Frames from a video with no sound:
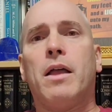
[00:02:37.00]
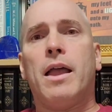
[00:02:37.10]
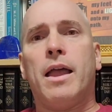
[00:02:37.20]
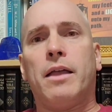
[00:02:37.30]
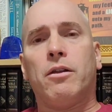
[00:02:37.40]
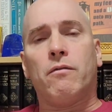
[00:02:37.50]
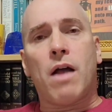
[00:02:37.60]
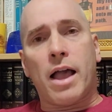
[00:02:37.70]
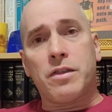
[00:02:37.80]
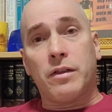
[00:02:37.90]
and the
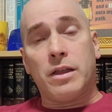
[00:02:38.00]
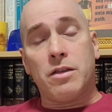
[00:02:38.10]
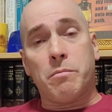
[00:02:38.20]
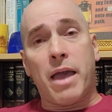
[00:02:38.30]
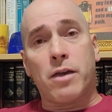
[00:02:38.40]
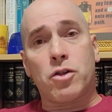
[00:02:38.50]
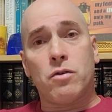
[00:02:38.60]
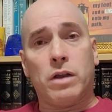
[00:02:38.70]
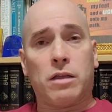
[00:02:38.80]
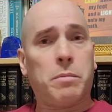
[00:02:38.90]
rise of these mass
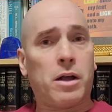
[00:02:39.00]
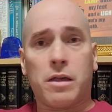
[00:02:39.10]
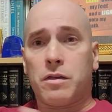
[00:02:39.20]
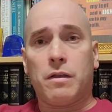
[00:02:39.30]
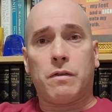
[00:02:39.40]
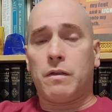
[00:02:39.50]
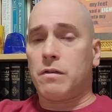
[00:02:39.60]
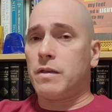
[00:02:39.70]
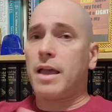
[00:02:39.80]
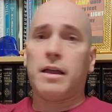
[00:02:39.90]
shootings, because the
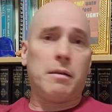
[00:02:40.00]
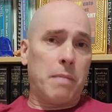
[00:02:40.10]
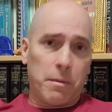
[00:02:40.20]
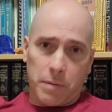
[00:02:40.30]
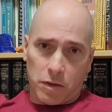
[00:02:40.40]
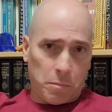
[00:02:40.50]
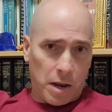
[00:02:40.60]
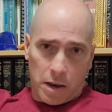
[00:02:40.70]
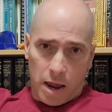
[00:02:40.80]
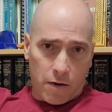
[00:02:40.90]
Second Amendment's
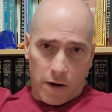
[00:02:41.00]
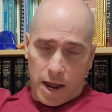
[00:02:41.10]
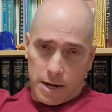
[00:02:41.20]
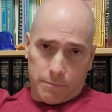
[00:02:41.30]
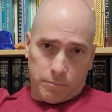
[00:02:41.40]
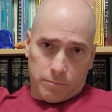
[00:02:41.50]
been there, right?